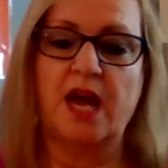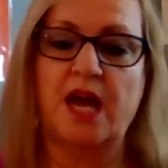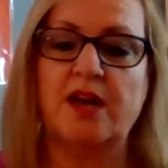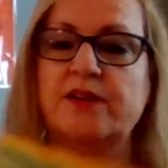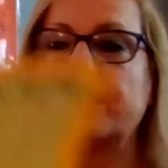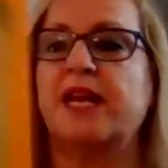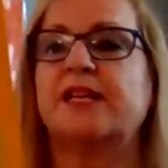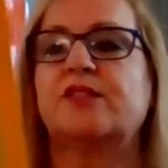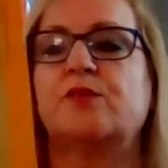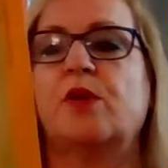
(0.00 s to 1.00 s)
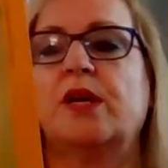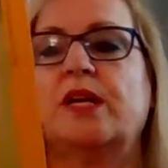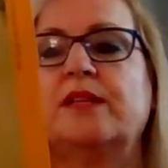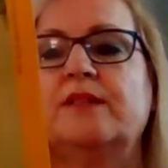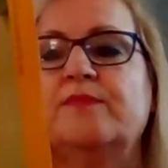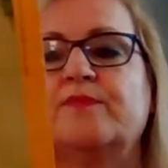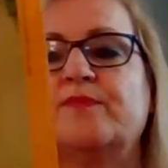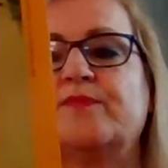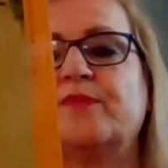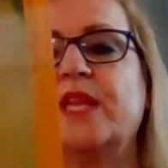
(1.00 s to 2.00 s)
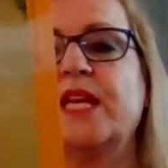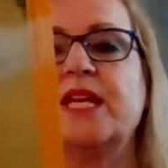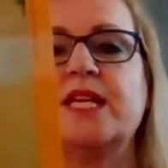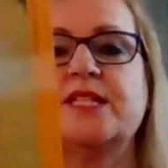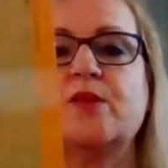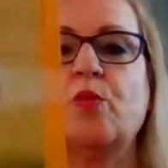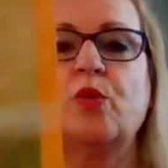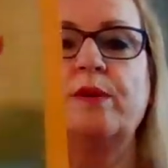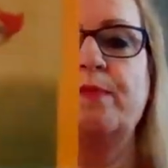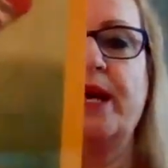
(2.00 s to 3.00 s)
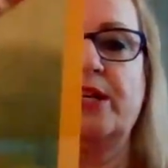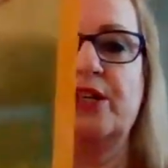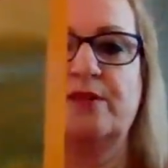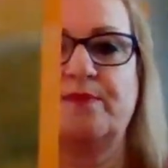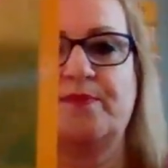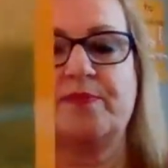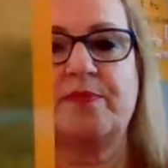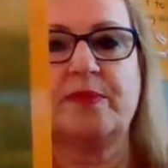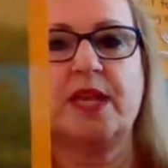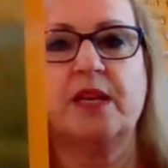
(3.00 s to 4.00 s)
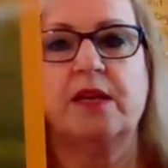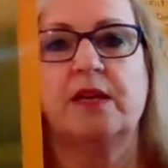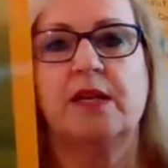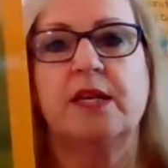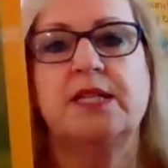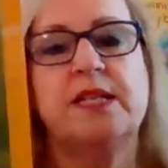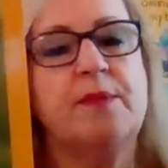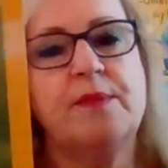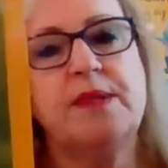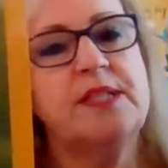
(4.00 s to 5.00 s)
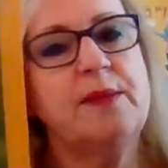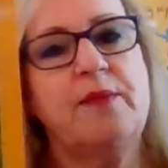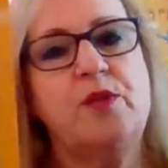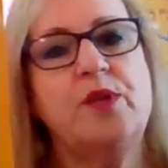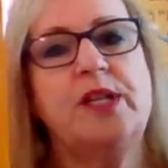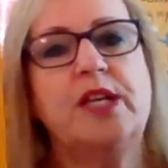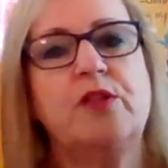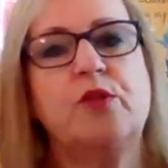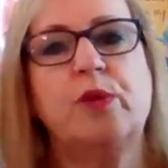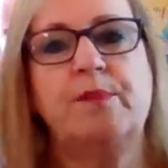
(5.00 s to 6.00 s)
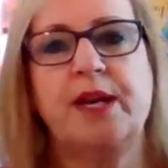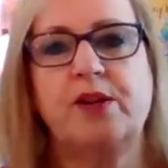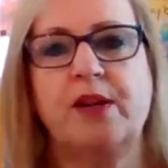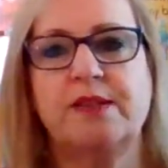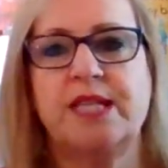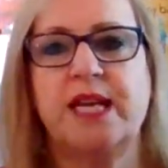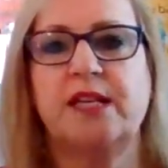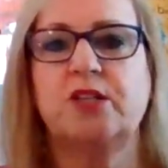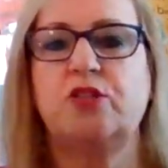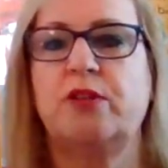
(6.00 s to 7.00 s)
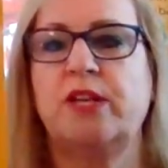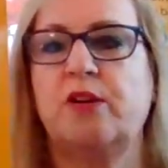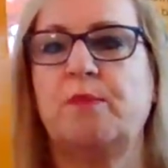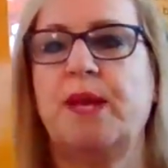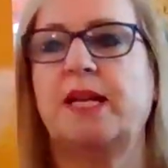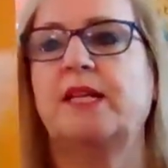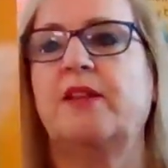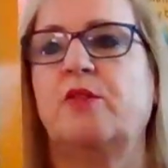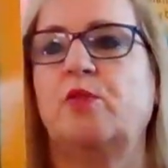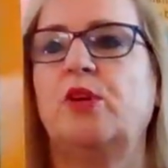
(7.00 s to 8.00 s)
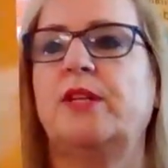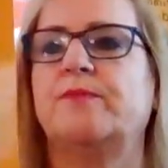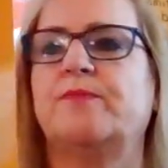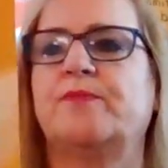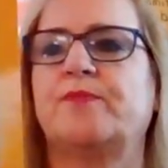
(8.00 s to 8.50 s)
Our next one is a woodpecker. Some some of you can hear the woodpecker outside because you can hear it pecking on the wood.